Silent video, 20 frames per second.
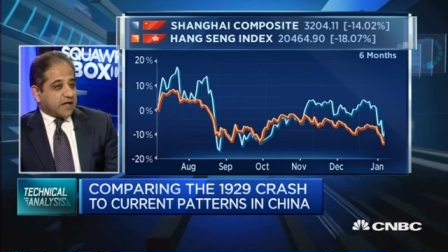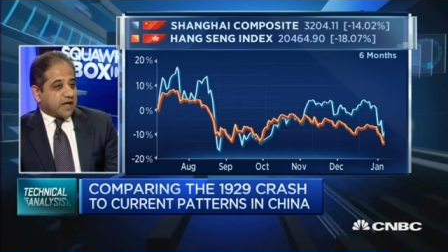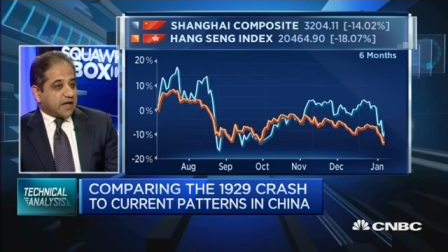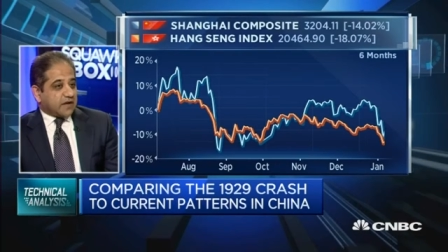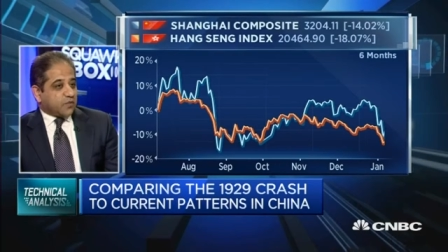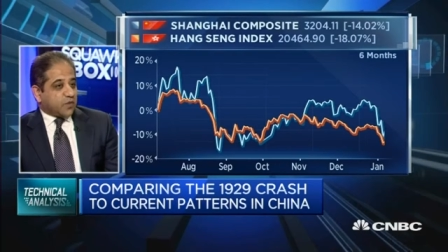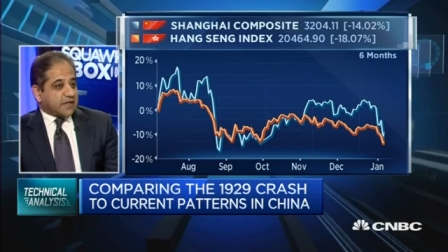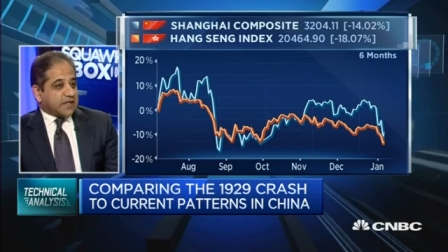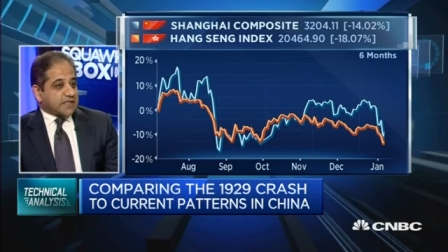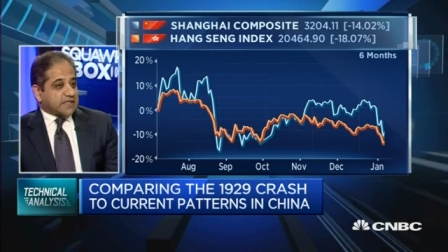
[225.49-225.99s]

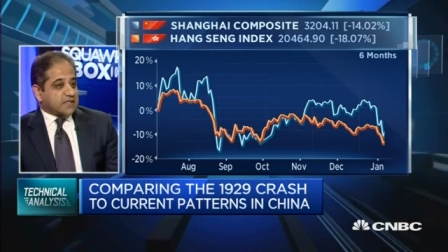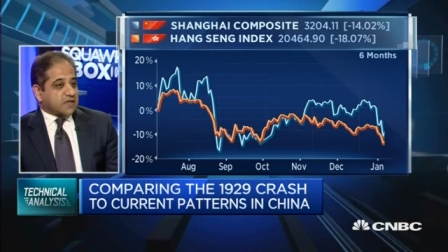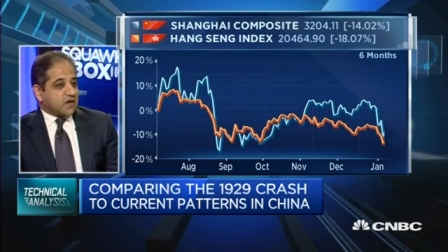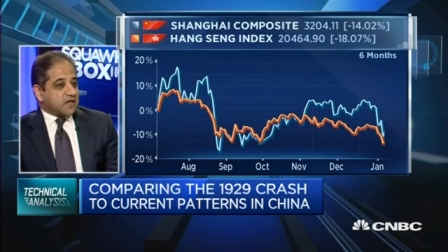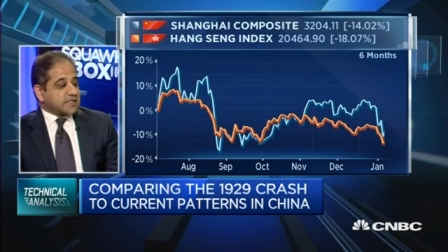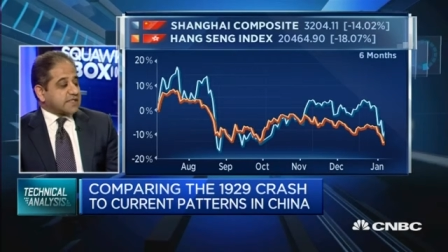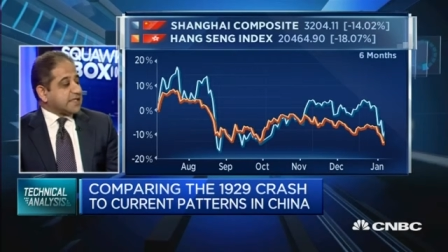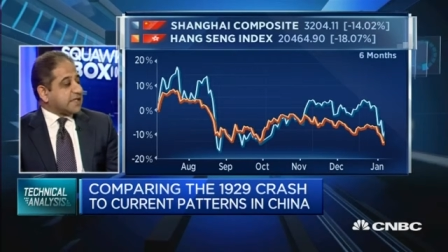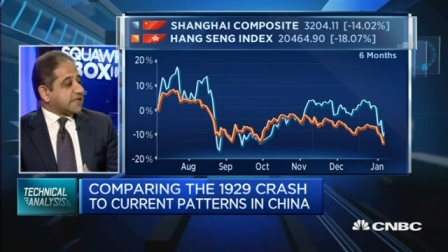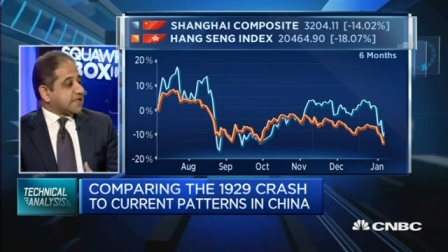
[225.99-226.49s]
And when they start
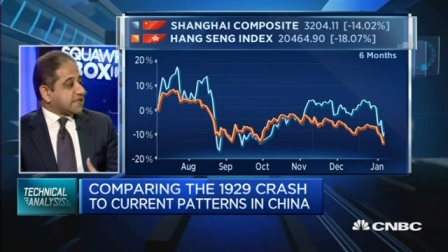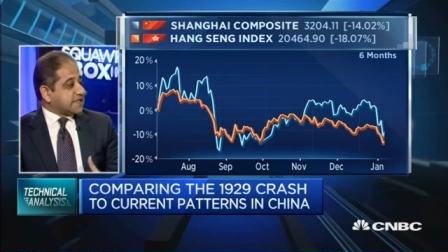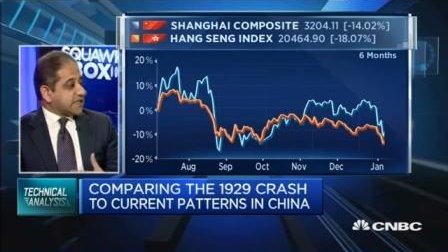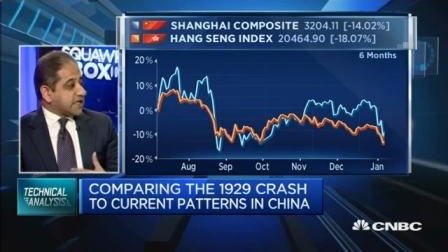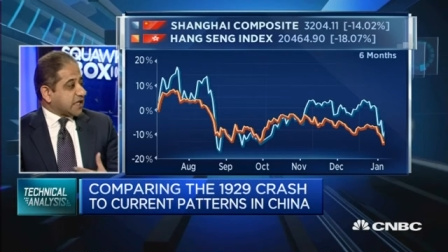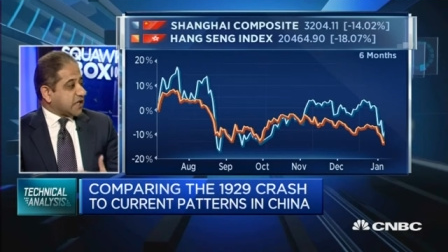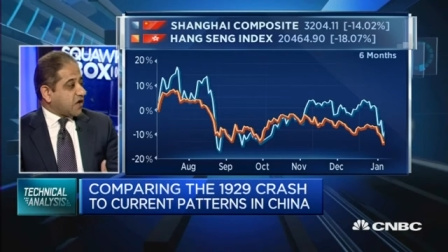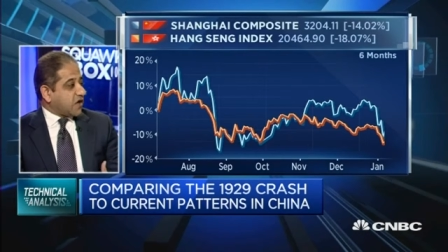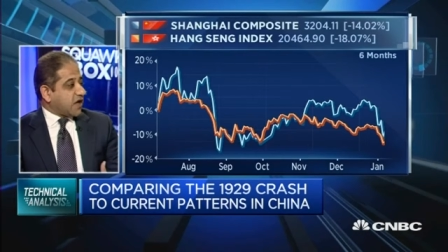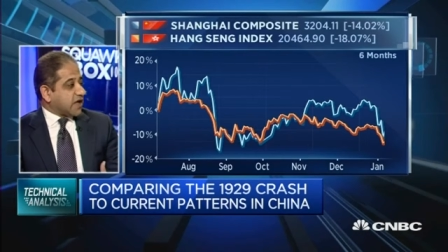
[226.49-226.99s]
seeing these
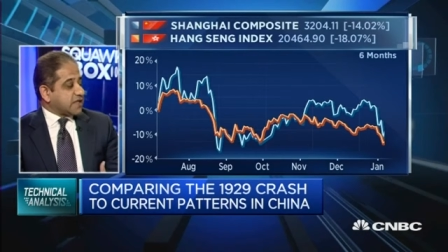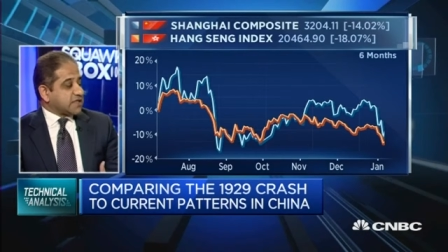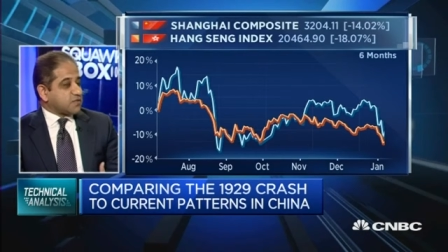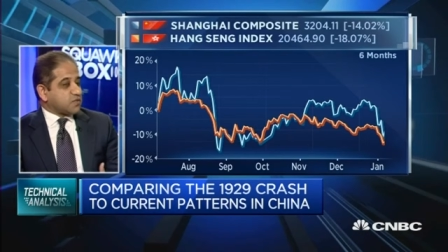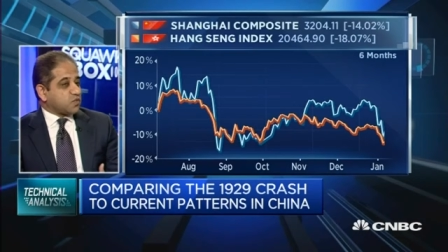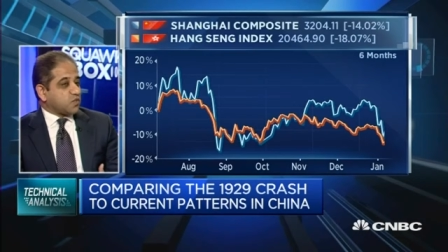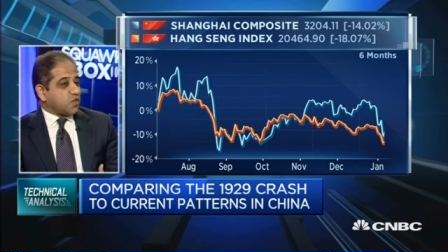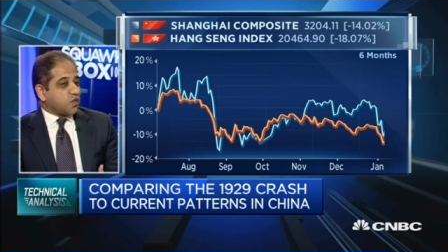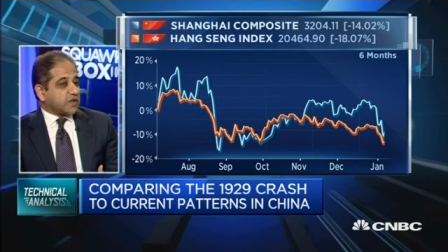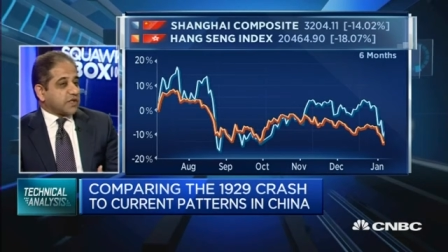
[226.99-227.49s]
declines,
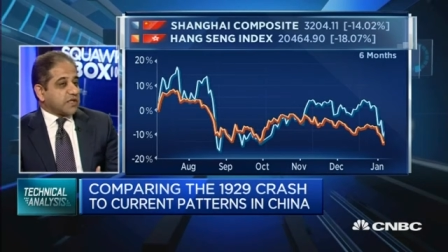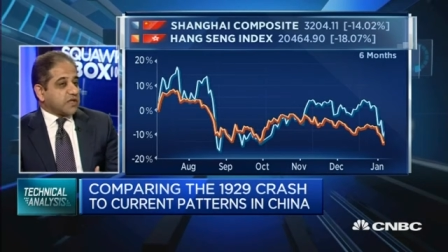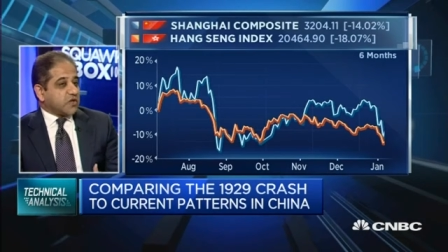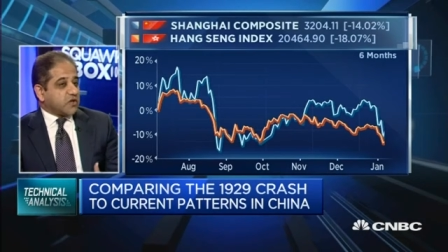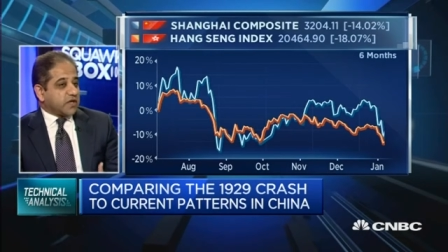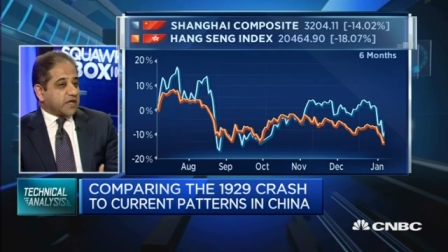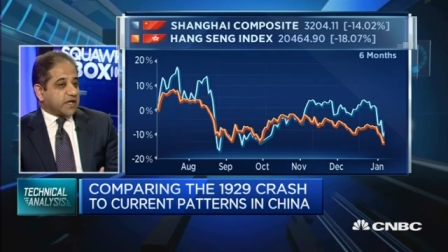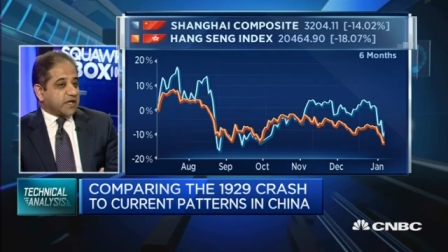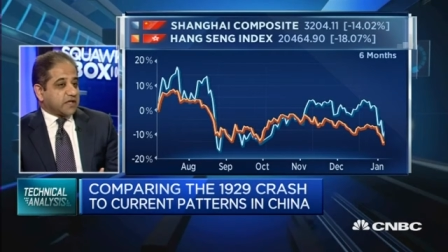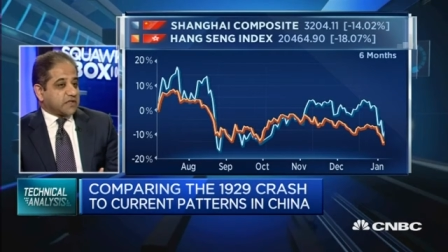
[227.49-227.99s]
what they're
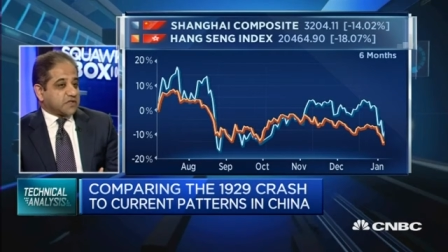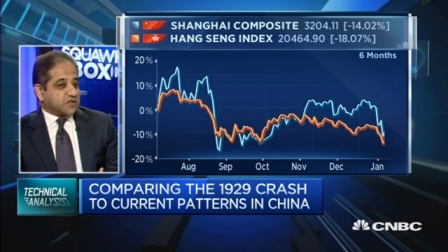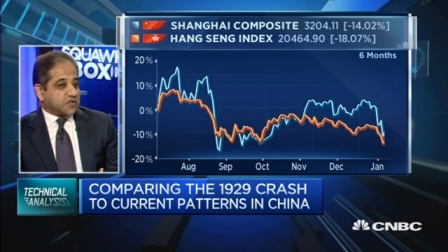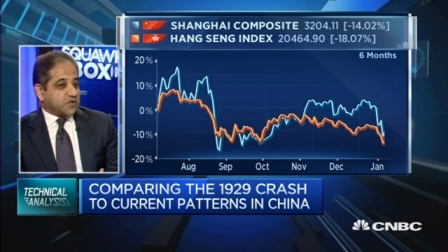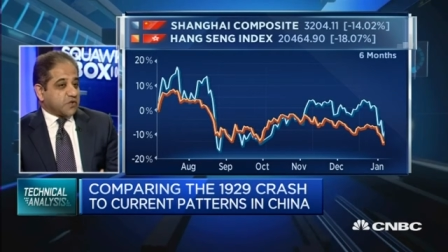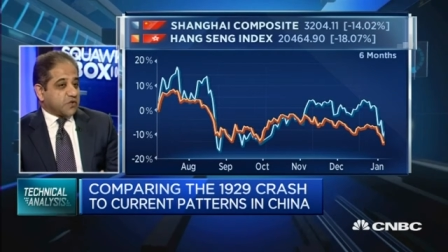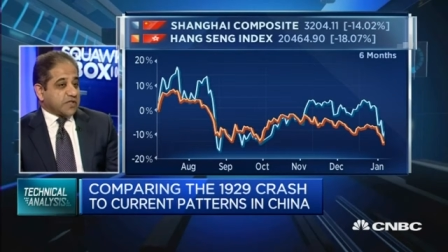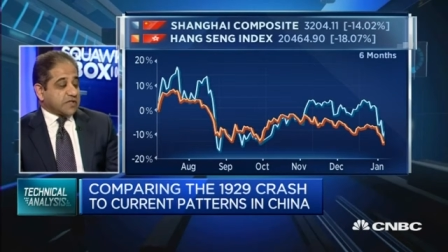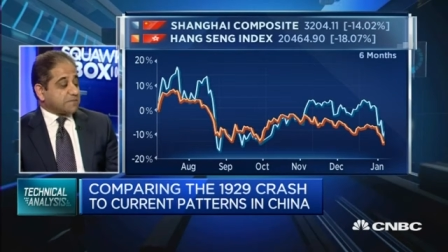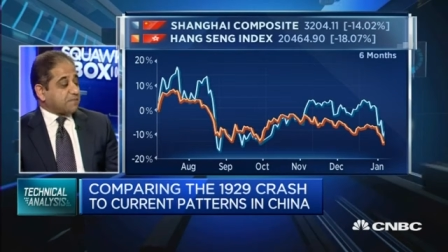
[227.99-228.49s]
looking to do
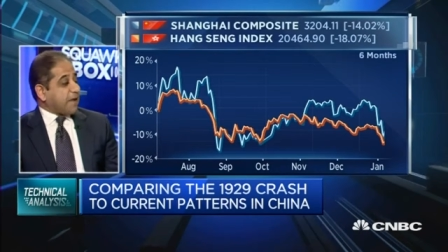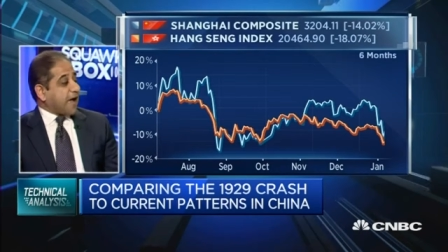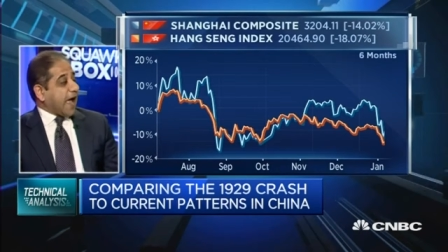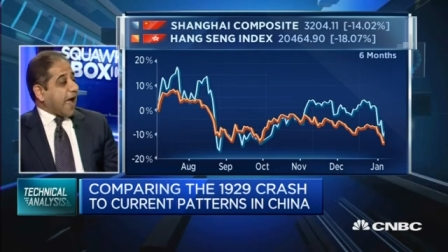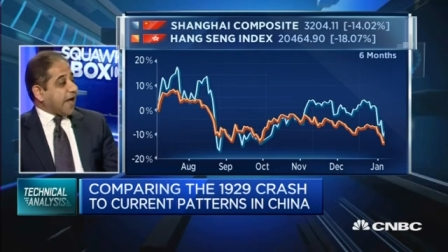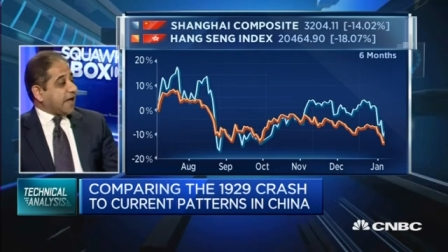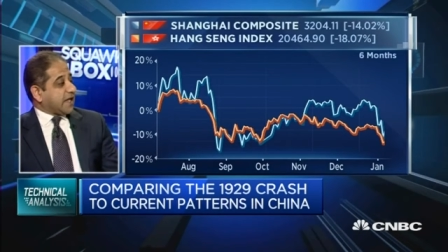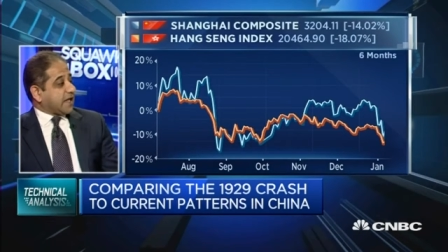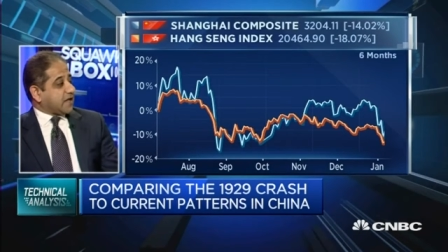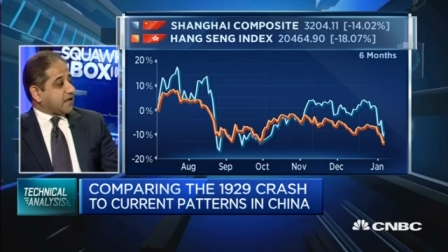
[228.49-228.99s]
is
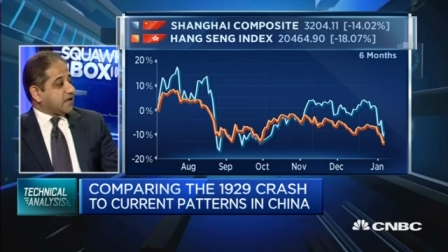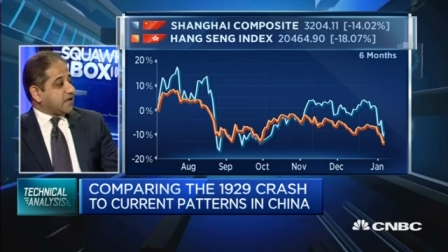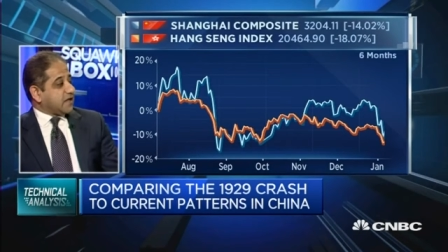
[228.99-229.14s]
panic.